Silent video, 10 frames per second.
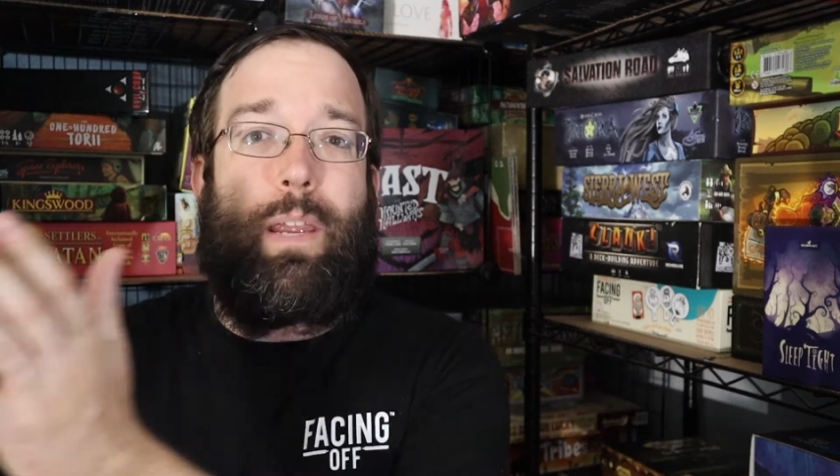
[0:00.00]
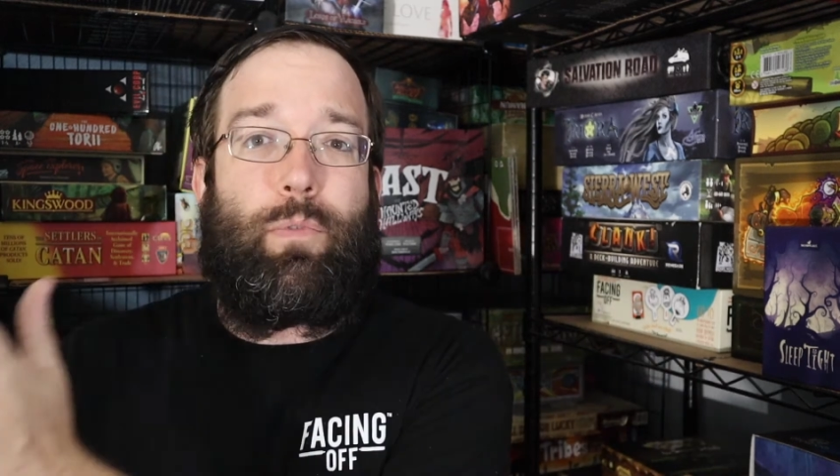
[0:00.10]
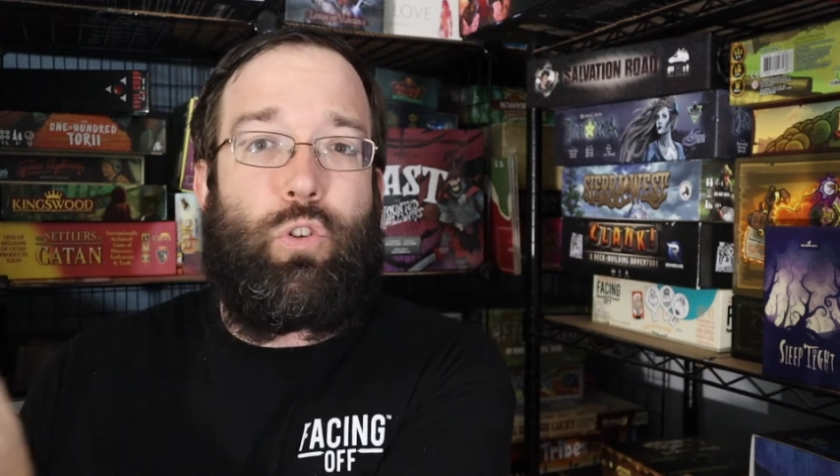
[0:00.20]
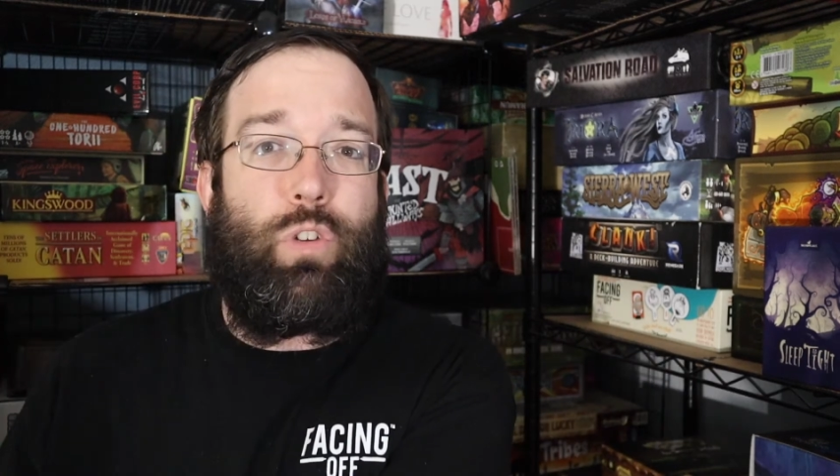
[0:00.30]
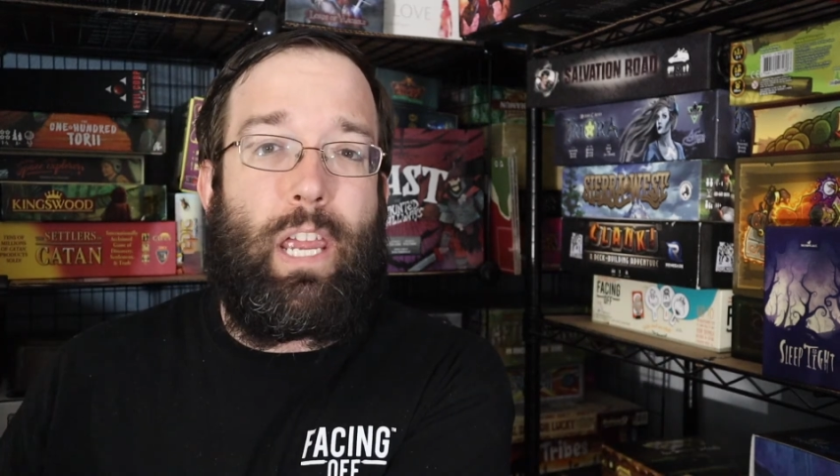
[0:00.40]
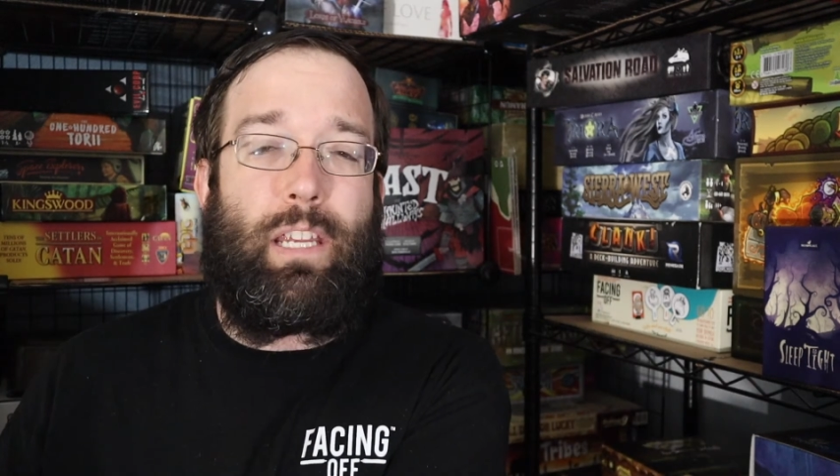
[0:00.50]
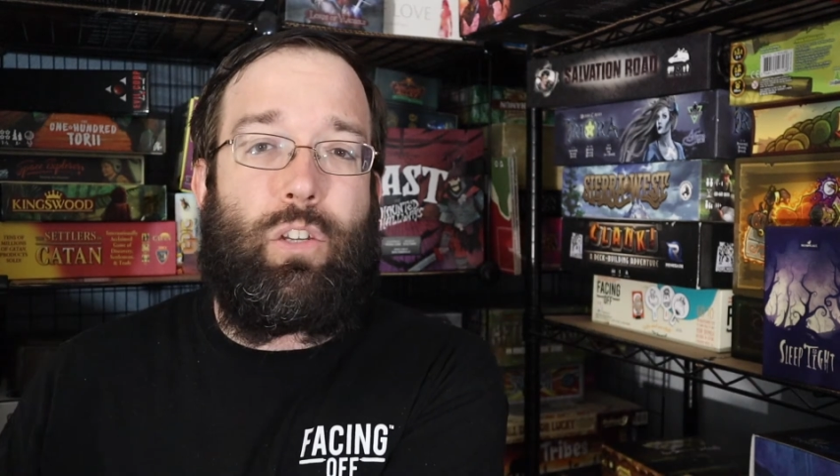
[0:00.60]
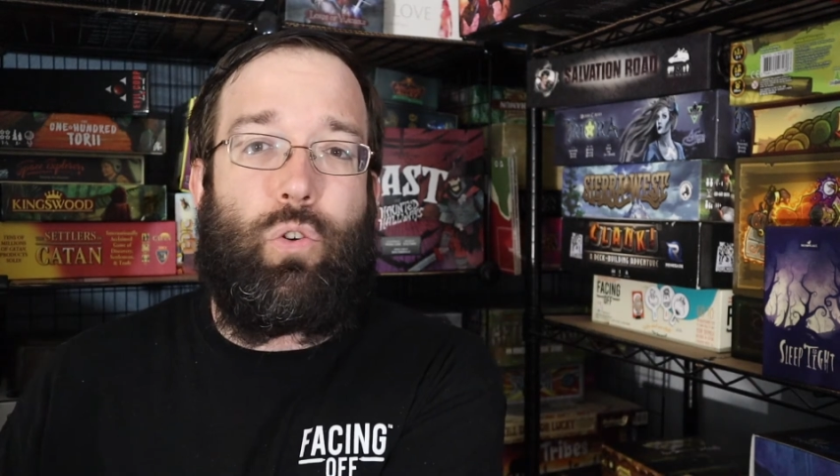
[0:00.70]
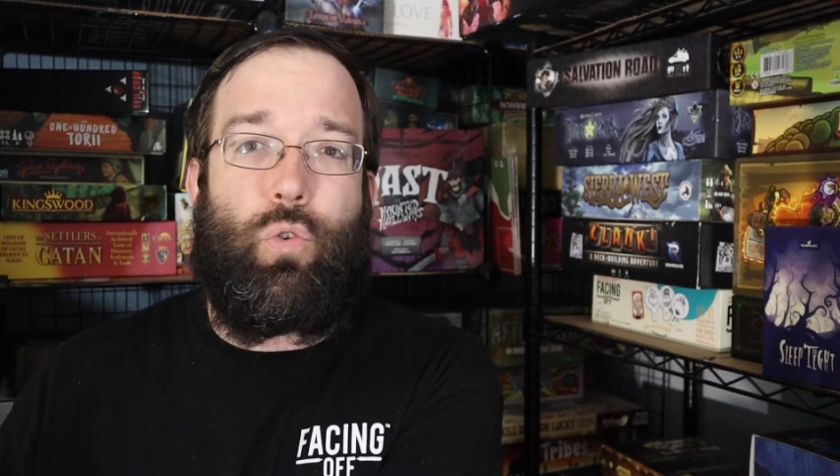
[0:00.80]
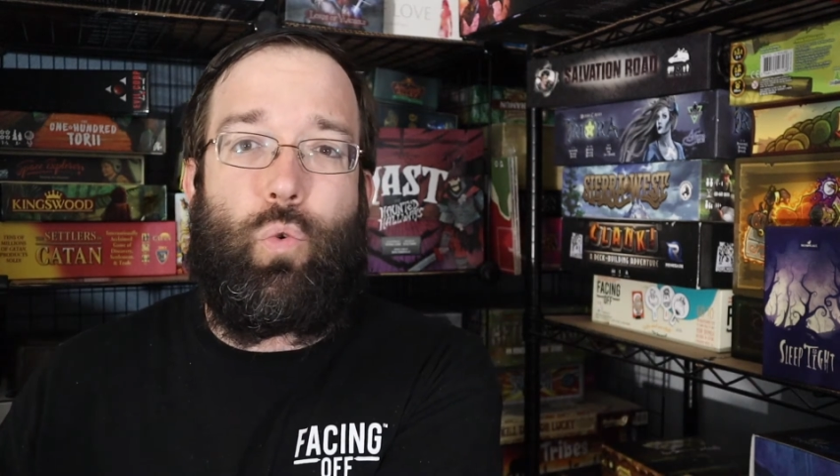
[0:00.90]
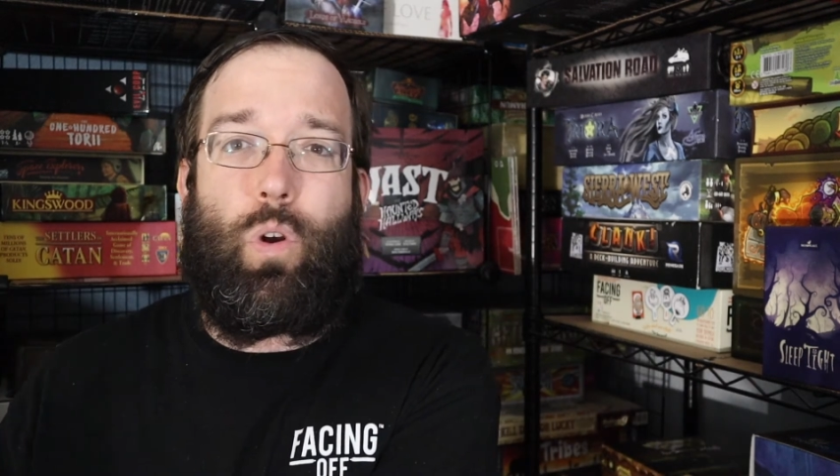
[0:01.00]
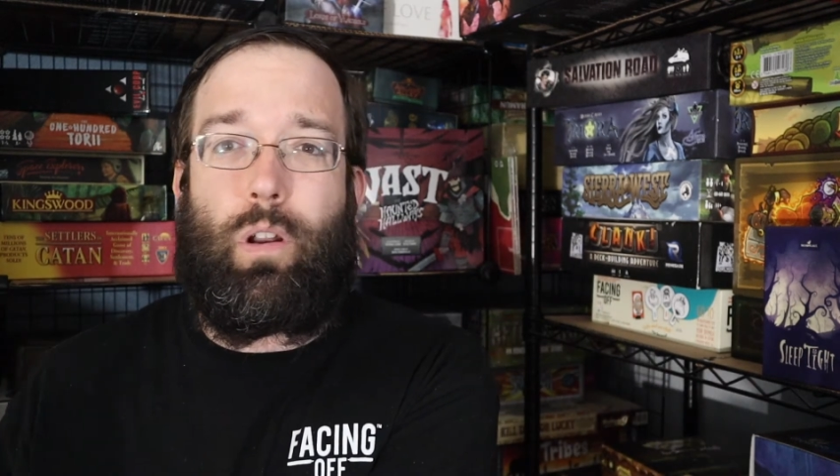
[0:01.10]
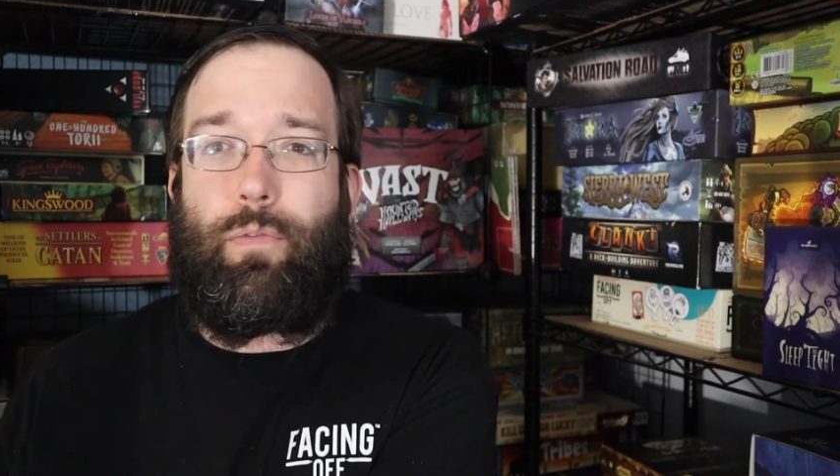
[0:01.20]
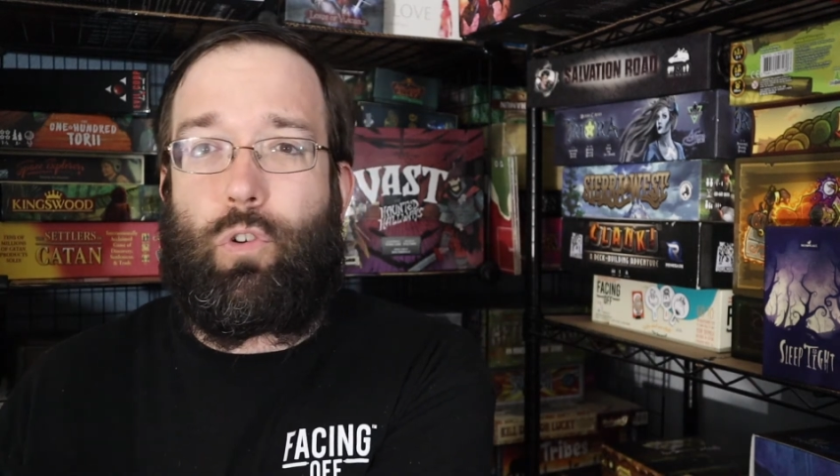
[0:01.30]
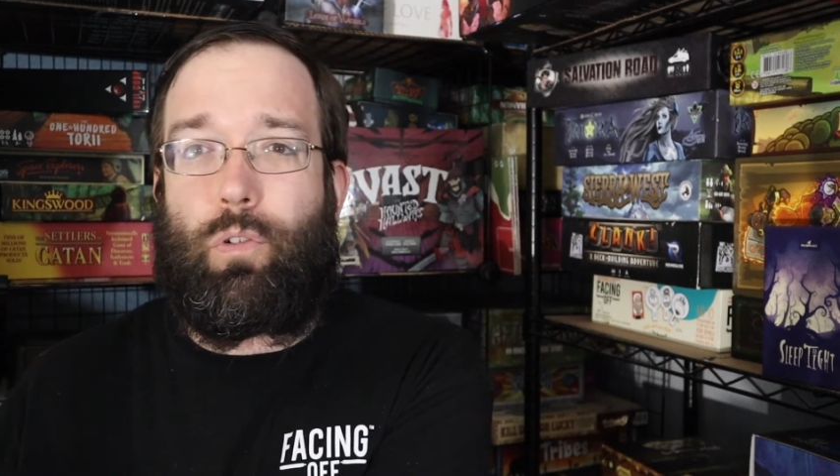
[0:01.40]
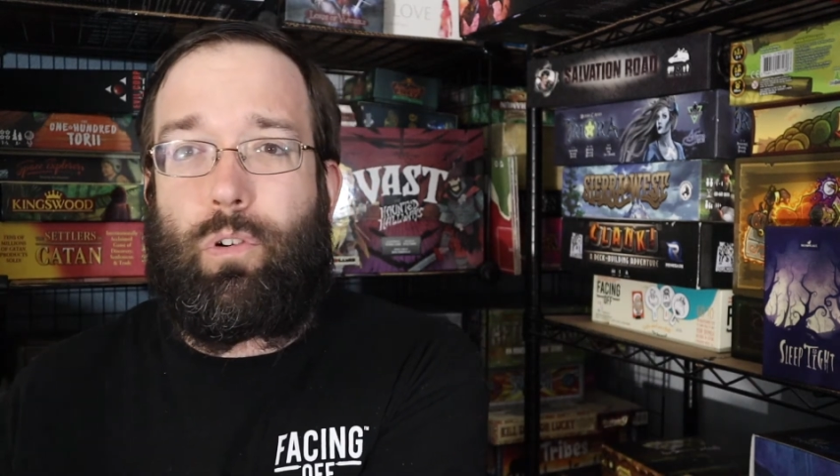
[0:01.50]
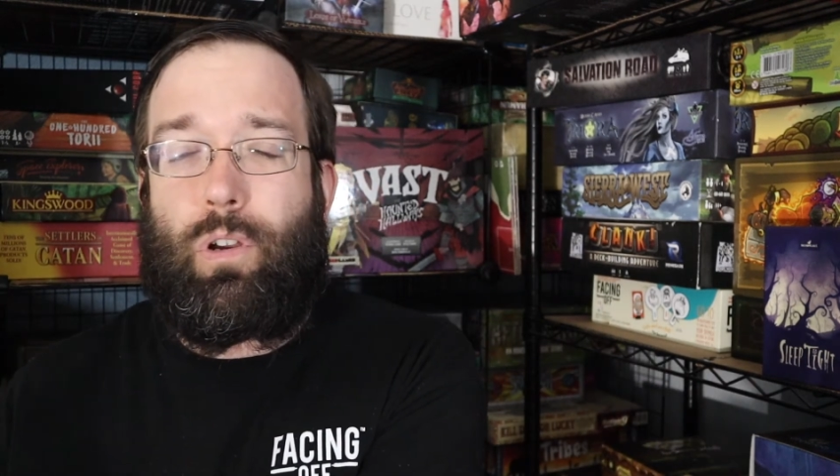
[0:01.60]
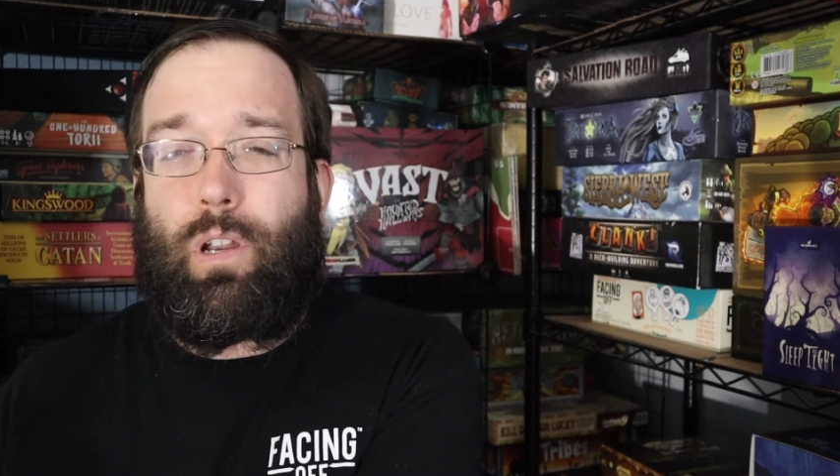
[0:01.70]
damage you take to one of your